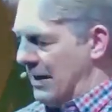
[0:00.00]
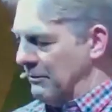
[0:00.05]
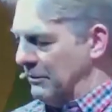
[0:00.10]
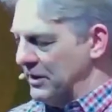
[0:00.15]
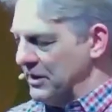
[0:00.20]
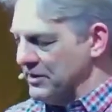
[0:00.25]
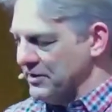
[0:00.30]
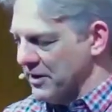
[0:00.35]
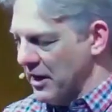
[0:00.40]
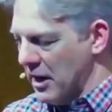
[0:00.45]

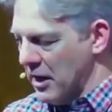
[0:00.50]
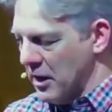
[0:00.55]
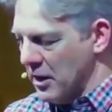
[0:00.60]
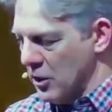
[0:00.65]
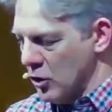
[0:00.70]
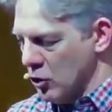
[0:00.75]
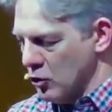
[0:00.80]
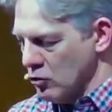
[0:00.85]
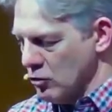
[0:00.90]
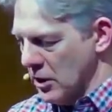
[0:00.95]
families
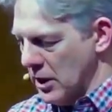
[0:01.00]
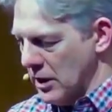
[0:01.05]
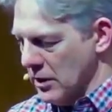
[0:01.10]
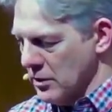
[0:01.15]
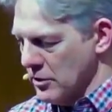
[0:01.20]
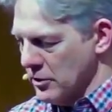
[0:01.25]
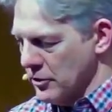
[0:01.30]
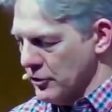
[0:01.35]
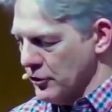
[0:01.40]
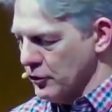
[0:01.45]

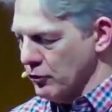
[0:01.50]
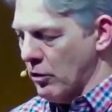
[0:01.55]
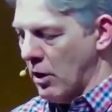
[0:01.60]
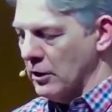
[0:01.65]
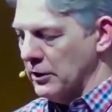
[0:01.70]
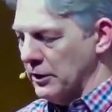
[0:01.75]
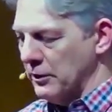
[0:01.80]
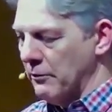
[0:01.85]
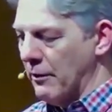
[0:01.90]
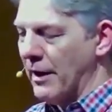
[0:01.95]
are uh,
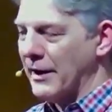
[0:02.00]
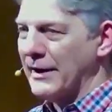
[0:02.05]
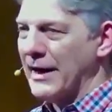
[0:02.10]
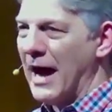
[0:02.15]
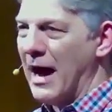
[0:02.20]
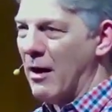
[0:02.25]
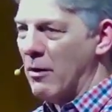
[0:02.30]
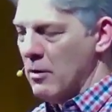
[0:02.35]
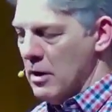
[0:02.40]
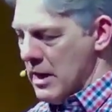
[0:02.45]
struggling
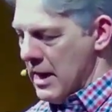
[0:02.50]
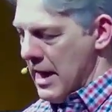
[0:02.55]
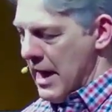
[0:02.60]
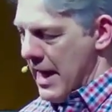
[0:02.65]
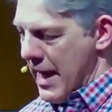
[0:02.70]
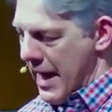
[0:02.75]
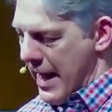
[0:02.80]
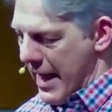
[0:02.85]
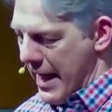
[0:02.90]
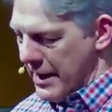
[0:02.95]
right
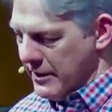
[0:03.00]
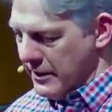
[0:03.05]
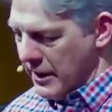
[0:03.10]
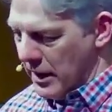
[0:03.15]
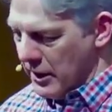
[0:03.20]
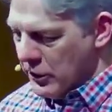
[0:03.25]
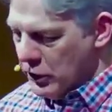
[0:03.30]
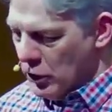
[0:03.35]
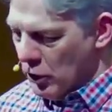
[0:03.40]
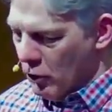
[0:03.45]
now.
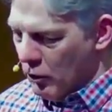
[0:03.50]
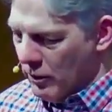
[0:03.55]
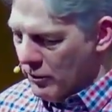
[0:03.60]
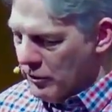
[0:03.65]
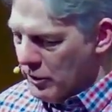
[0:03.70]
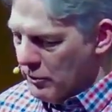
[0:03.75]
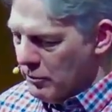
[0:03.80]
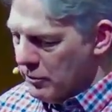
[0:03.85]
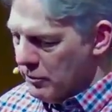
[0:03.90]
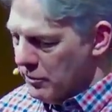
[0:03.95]
And, uh, you
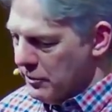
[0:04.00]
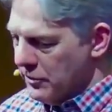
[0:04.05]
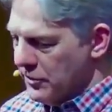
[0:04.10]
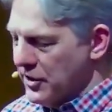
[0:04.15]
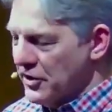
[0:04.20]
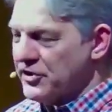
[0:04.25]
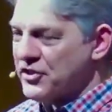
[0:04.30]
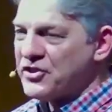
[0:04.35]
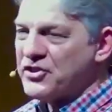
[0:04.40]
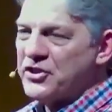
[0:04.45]
know,
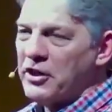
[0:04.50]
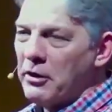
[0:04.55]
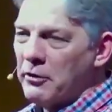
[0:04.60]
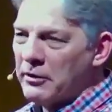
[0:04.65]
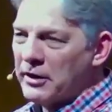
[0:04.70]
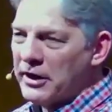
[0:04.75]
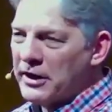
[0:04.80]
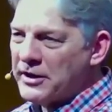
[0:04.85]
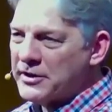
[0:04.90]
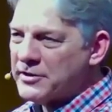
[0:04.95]
this
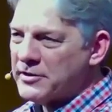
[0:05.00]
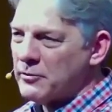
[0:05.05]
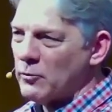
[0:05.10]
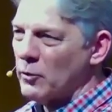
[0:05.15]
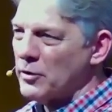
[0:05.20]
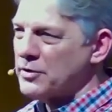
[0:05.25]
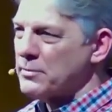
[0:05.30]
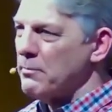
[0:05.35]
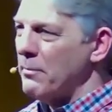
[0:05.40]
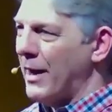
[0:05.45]

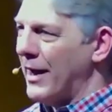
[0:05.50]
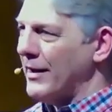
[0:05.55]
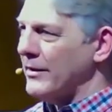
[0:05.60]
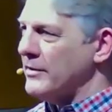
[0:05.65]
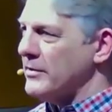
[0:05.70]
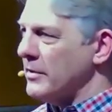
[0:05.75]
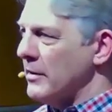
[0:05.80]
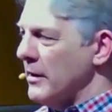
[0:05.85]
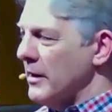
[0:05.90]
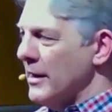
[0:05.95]
series was
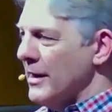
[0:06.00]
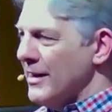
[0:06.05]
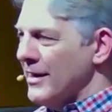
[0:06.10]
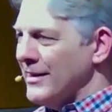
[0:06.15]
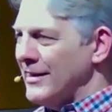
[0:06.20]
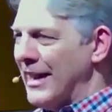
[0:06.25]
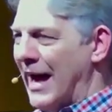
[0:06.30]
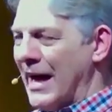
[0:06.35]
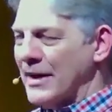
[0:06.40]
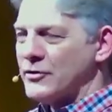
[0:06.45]
meant
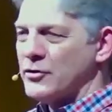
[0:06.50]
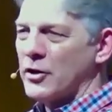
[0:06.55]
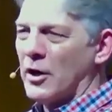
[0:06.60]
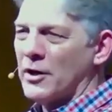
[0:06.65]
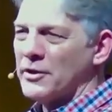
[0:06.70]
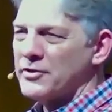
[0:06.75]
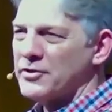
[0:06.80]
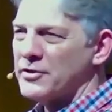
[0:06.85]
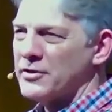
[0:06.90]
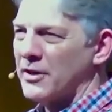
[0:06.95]

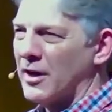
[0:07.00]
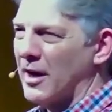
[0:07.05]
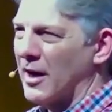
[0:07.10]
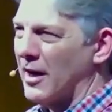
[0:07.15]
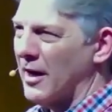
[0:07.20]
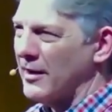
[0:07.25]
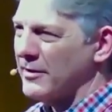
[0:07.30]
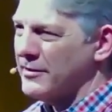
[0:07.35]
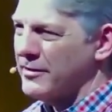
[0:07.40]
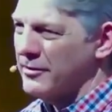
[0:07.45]
not
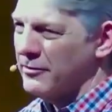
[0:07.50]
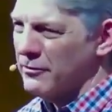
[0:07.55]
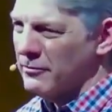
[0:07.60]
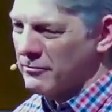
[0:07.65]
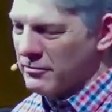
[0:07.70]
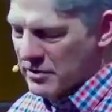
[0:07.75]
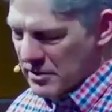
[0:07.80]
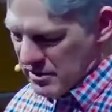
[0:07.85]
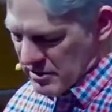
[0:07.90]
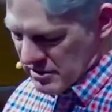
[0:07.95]
just uh,
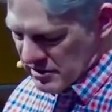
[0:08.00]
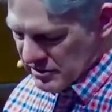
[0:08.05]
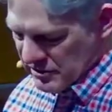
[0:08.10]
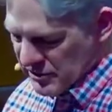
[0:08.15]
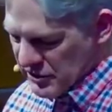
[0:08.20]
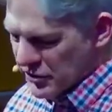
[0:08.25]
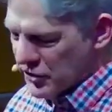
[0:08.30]
to